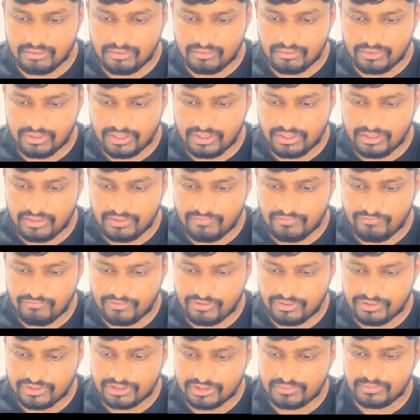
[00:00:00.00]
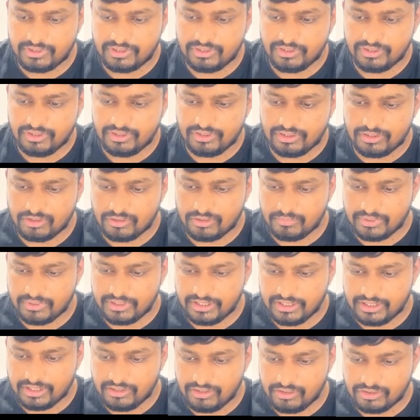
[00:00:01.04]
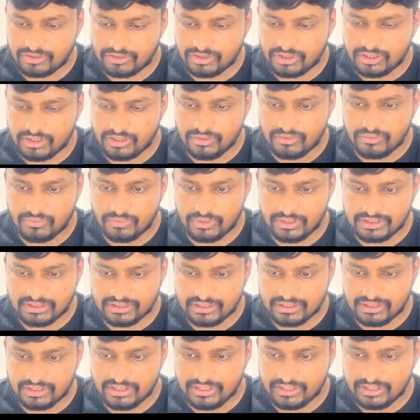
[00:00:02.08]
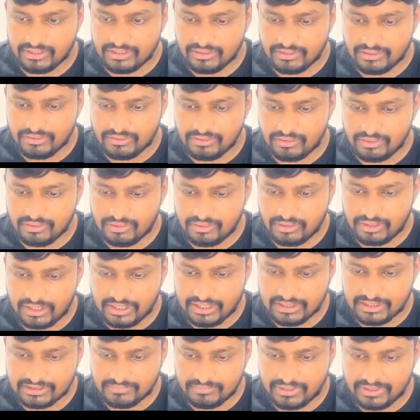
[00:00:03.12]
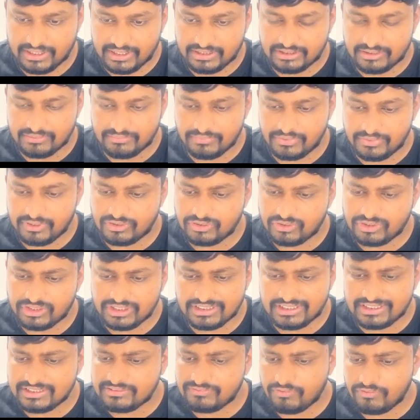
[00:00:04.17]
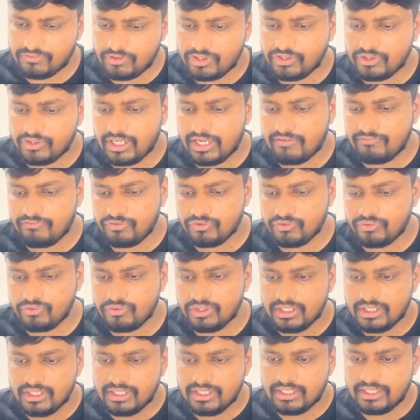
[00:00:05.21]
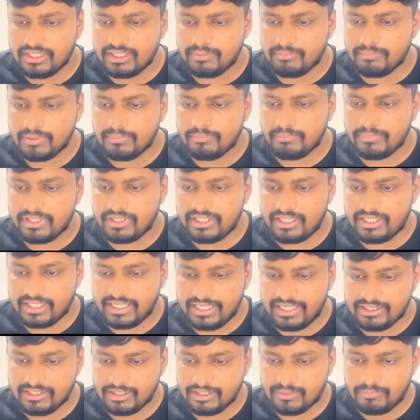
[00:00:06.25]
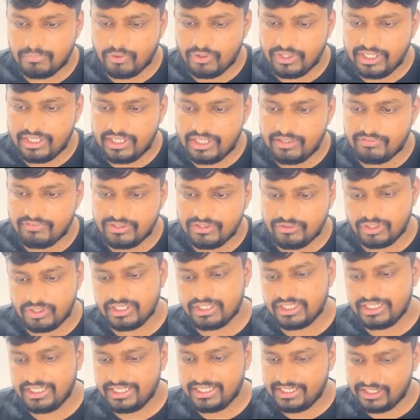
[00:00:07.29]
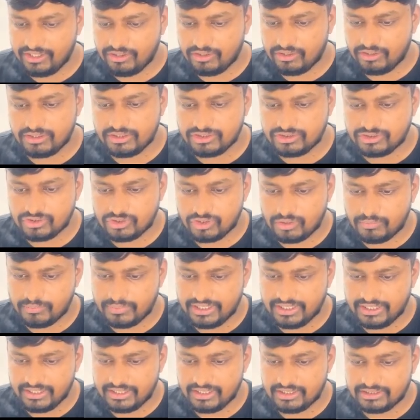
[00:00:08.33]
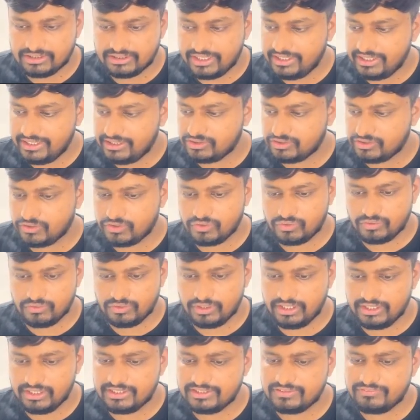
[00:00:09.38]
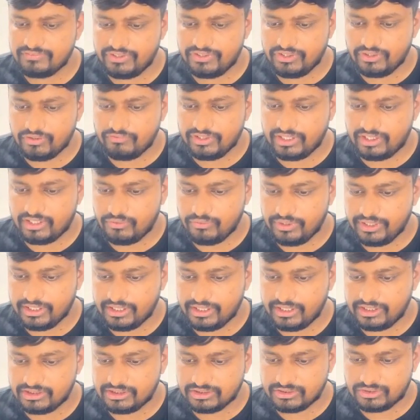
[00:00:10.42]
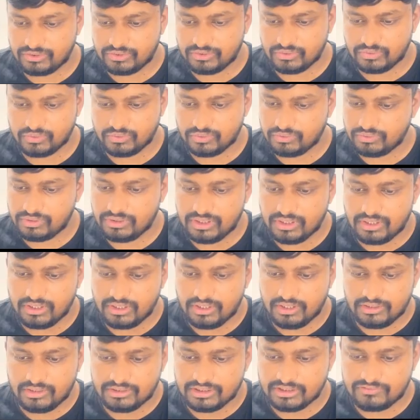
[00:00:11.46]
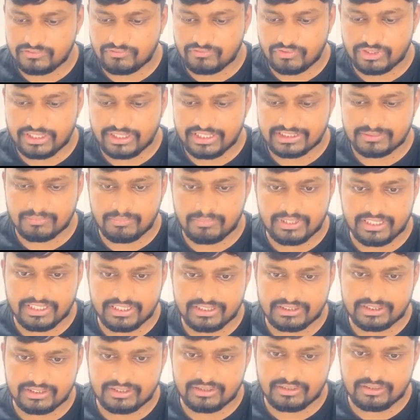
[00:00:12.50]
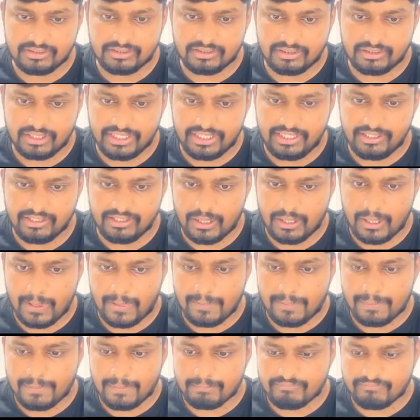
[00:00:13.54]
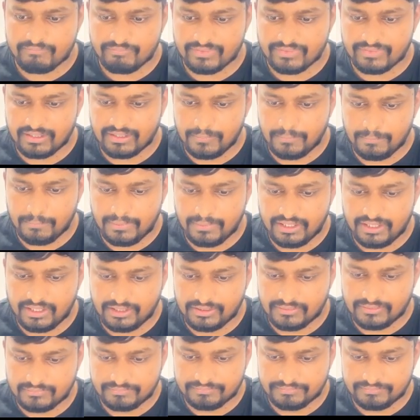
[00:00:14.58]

Okay, for this particular raw material also I'll go and click on has batch number. So this is what you have to remember at the point when you are creating all this raw materials, right? So in this video we are doing it just for the explanation, right? But